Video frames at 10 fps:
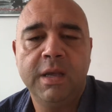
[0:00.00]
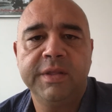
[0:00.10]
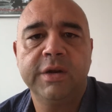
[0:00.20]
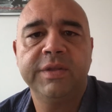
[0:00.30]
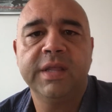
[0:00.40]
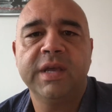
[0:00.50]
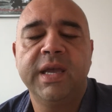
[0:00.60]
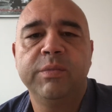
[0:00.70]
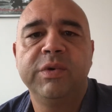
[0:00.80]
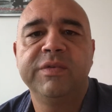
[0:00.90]
Then on the other
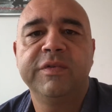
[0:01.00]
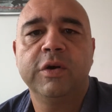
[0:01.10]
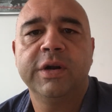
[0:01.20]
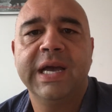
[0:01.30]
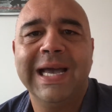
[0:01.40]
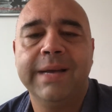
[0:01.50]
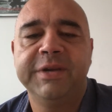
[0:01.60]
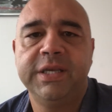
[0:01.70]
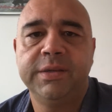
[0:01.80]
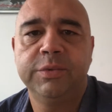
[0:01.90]
hand, we've got
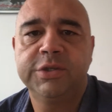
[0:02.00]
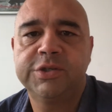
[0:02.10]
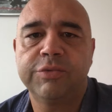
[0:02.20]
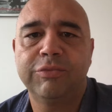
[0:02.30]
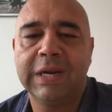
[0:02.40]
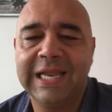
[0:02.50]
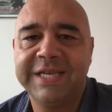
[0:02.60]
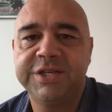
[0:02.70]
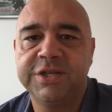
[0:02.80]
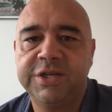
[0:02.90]
harmony, which is a
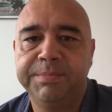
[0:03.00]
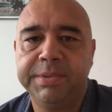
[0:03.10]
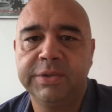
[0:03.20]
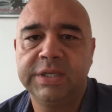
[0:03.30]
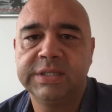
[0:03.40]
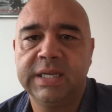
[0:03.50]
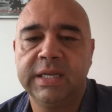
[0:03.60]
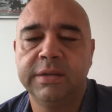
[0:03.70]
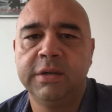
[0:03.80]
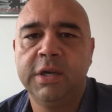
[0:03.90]
relationship building
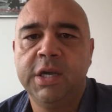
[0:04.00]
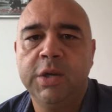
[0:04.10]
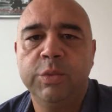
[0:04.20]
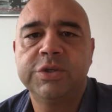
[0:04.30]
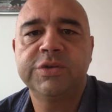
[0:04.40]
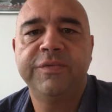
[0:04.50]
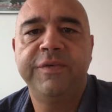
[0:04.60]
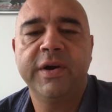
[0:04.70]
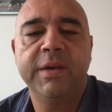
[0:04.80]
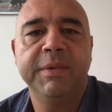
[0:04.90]
talent, which is
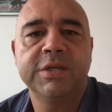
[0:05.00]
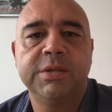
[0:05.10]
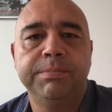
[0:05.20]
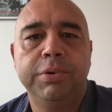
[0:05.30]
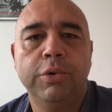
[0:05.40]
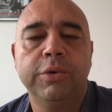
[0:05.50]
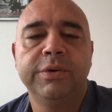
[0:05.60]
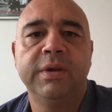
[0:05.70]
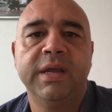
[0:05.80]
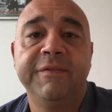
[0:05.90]
very much
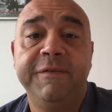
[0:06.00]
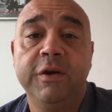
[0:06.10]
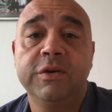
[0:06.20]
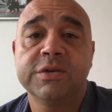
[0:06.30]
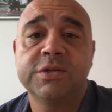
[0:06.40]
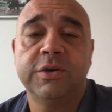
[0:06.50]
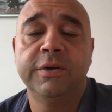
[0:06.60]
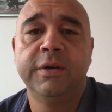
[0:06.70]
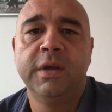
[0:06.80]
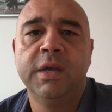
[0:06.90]
important and focused
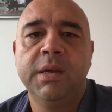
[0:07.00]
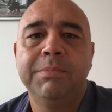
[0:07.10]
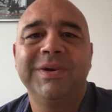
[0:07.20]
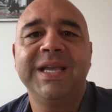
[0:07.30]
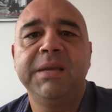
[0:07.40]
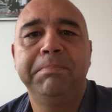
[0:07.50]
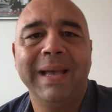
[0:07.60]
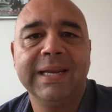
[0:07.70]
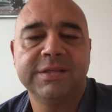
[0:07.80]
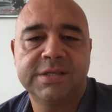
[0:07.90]
on bringing
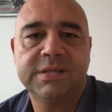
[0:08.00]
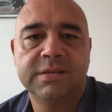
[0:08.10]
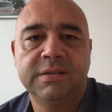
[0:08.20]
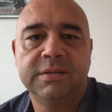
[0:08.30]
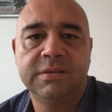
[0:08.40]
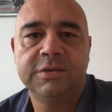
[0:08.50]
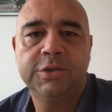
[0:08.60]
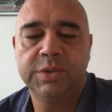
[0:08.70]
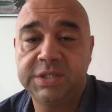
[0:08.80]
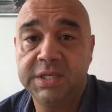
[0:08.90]
balance
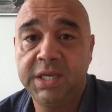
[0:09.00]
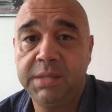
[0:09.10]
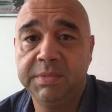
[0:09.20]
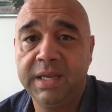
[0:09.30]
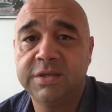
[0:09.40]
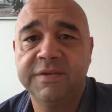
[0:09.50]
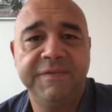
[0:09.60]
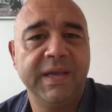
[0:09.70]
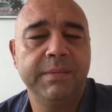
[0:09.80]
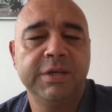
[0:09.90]
to a team and to
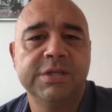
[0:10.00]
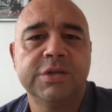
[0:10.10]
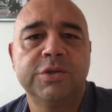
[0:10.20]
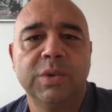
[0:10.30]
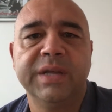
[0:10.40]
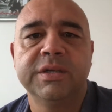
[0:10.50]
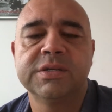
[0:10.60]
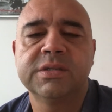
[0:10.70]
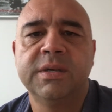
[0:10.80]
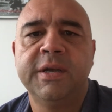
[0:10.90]
families and to
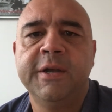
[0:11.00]
others.